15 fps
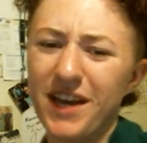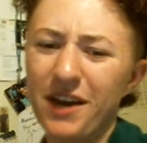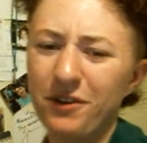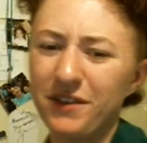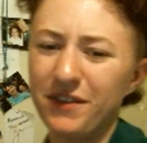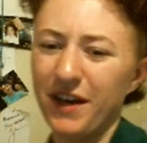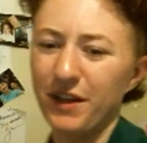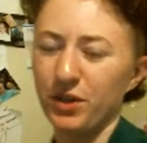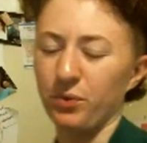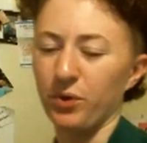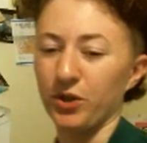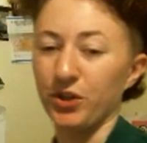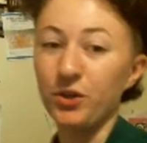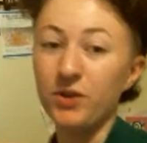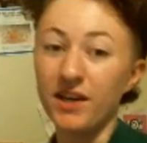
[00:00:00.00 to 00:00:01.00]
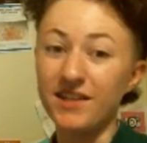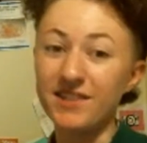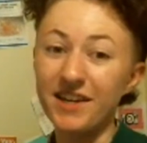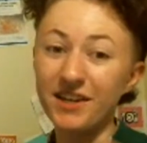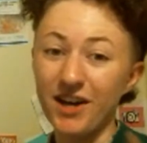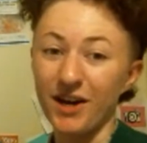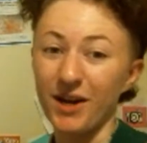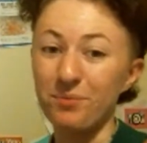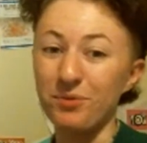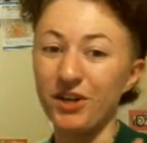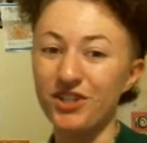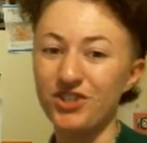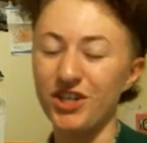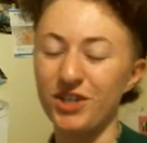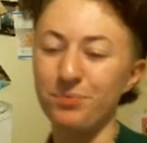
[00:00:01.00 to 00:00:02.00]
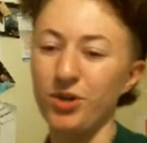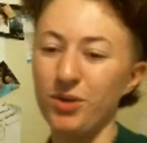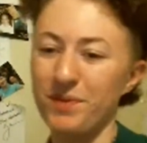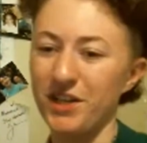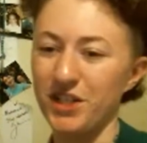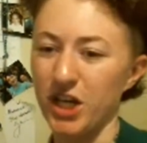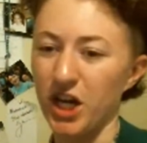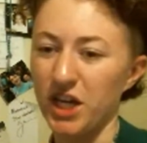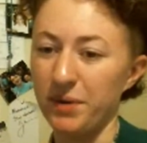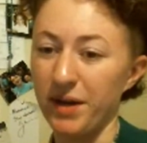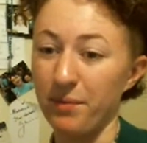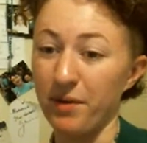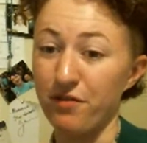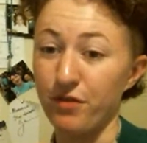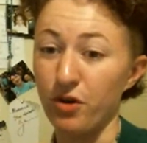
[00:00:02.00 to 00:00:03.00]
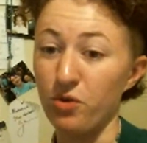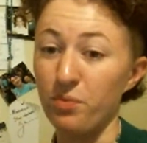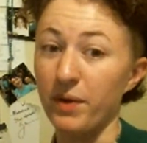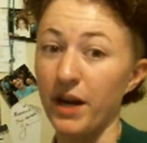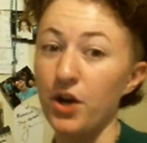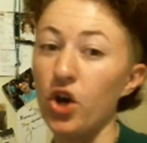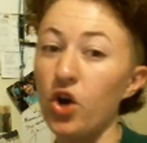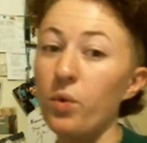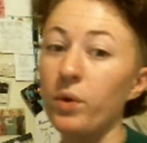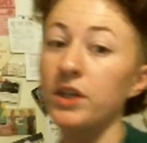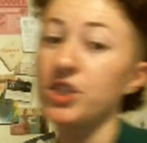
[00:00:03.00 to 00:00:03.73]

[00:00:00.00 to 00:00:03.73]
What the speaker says: I don't need that in the world. Okay, hang on. I'm going to try to pull up that document on my phone, but I know where